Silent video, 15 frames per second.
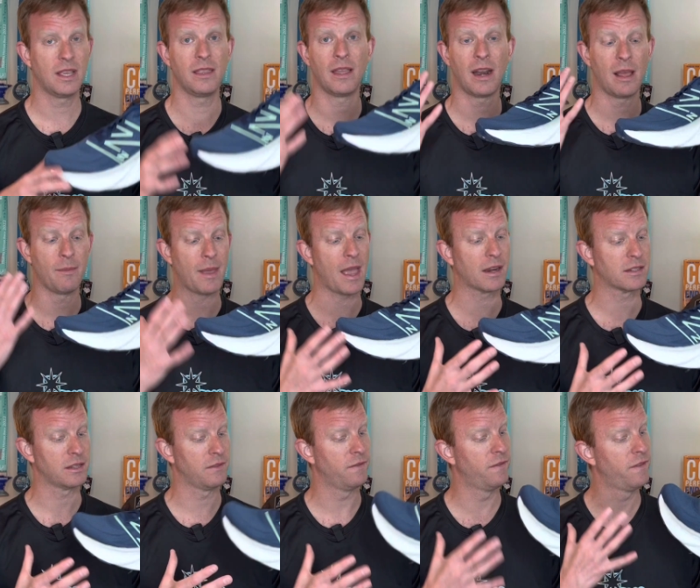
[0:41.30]
that I'm
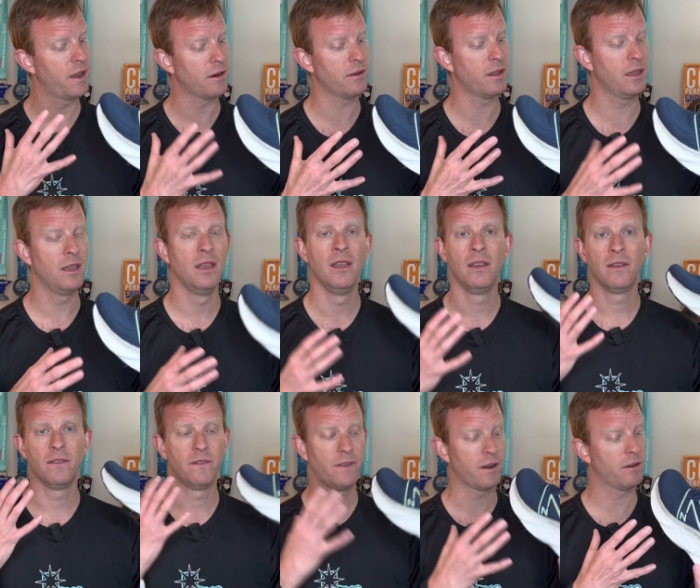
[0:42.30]
actually
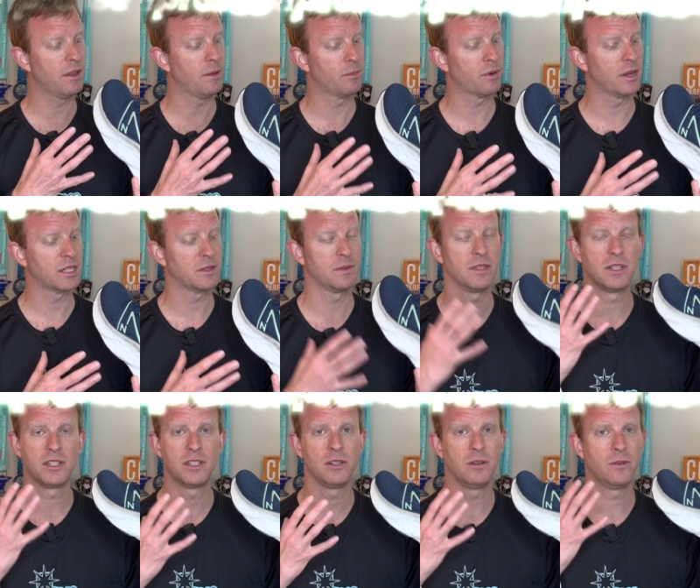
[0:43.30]
very impressed with
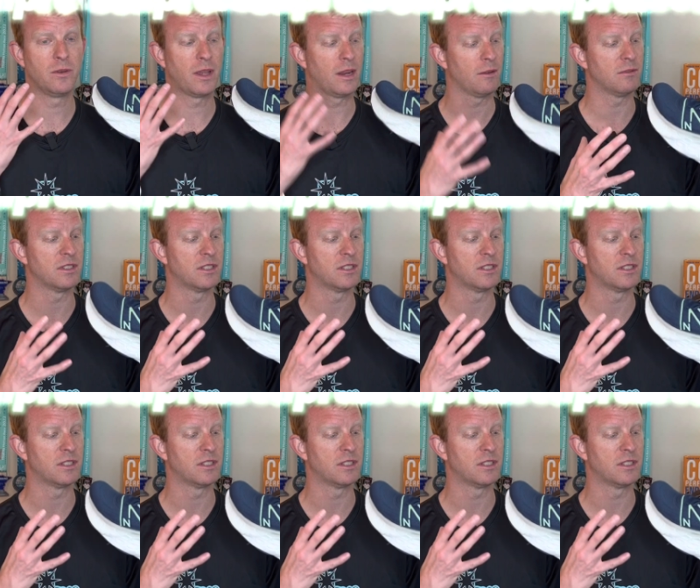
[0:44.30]
this shoe, and it was